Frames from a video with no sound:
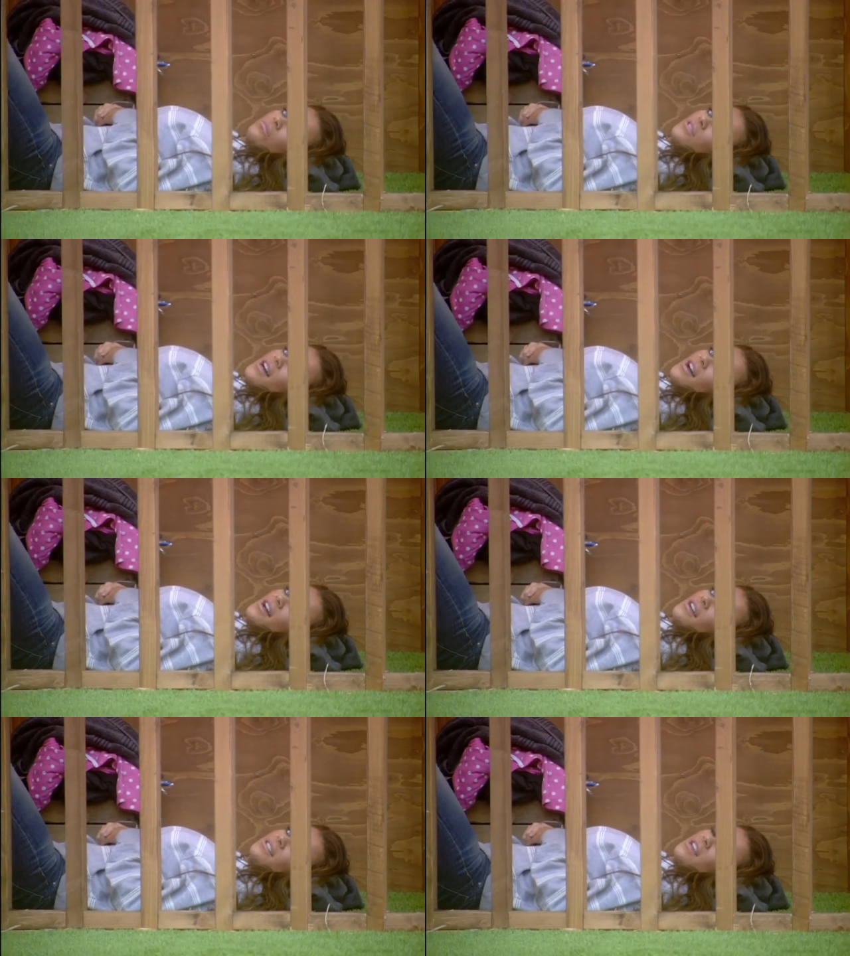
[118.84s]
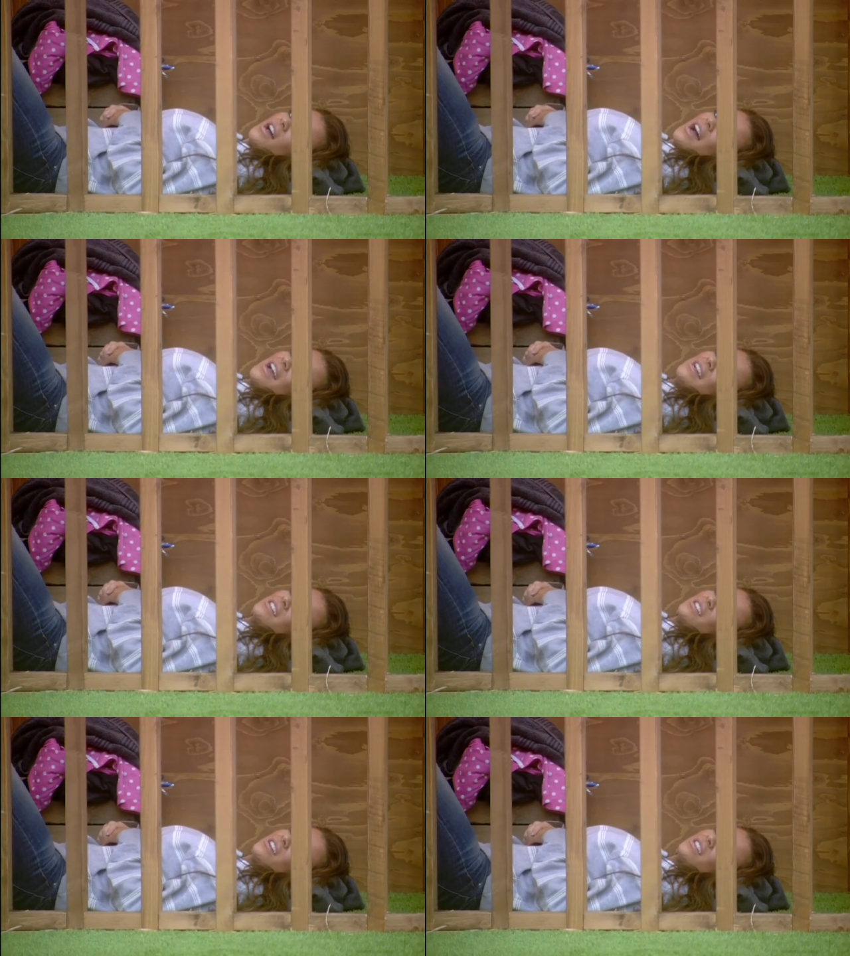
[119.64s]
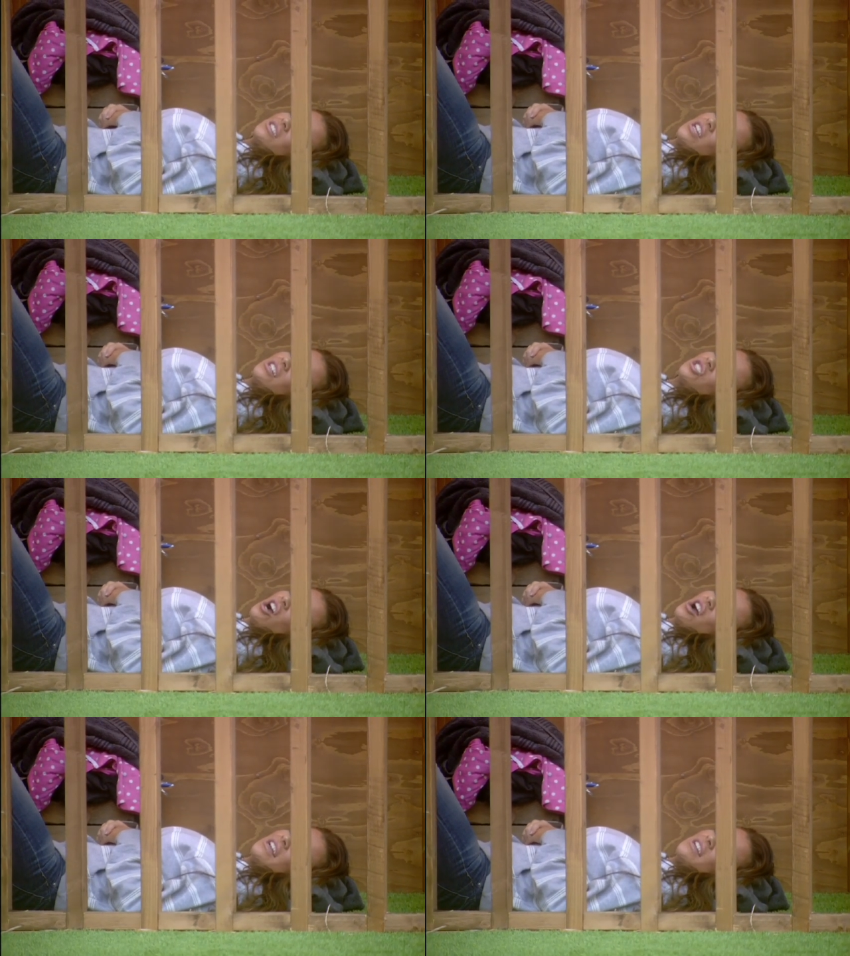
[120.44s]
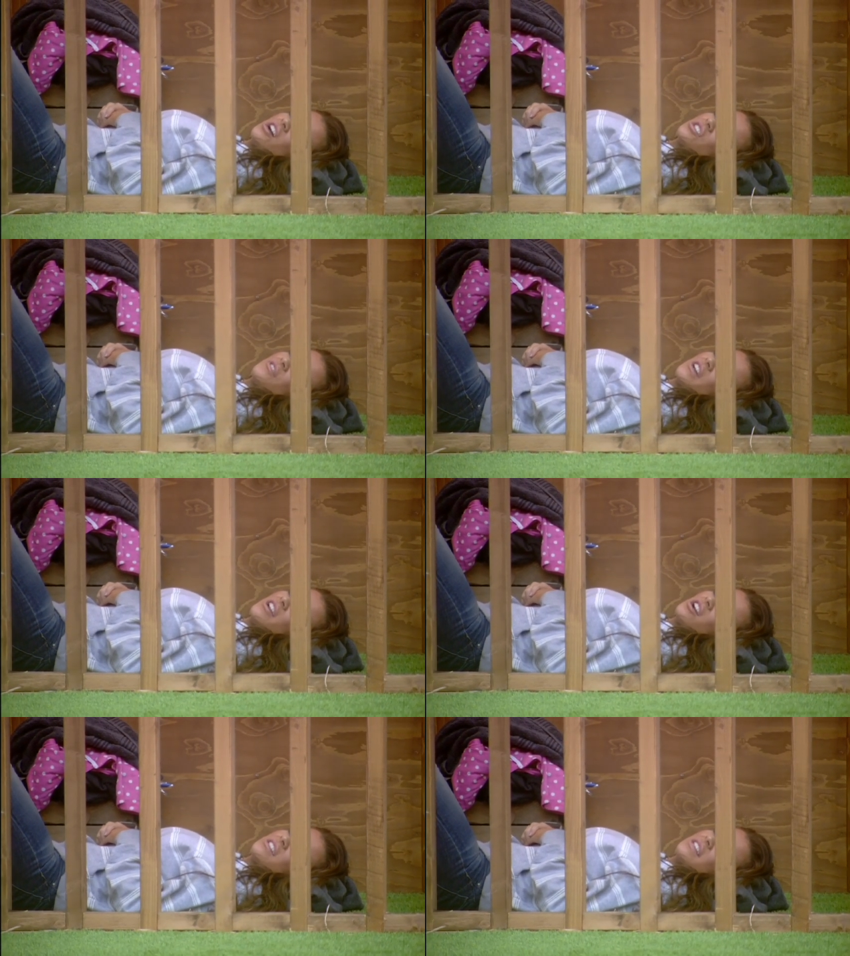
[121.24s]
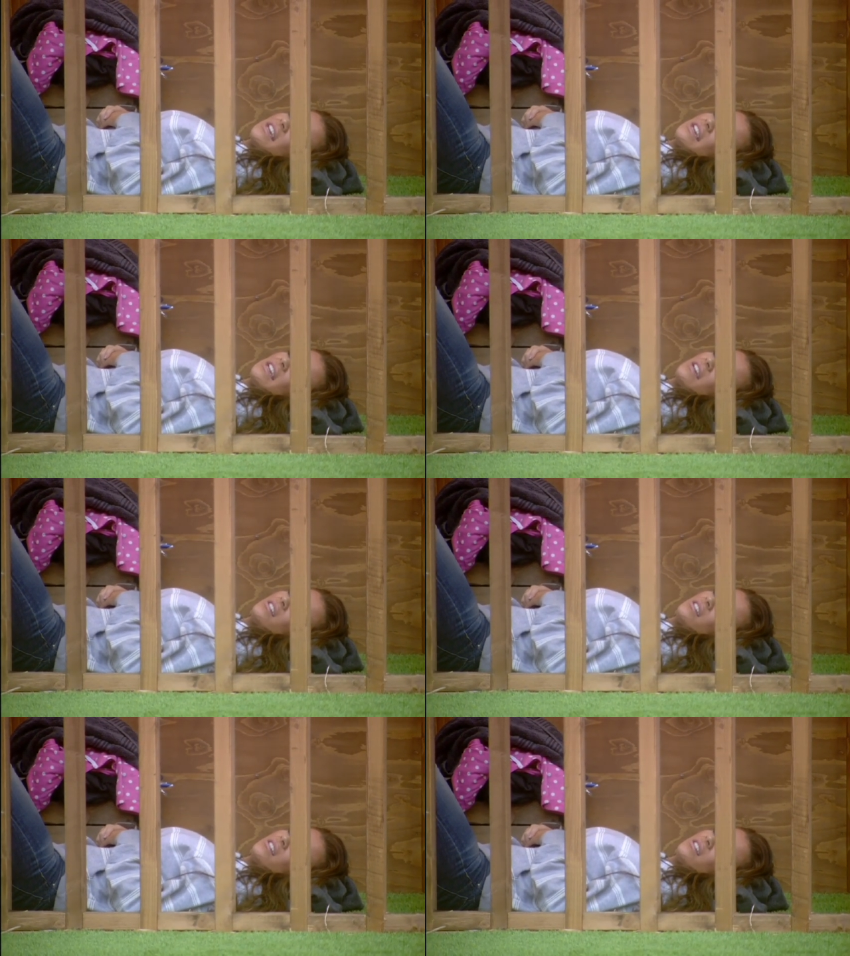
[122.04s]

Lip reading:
No face is visible, so there are no lips to read.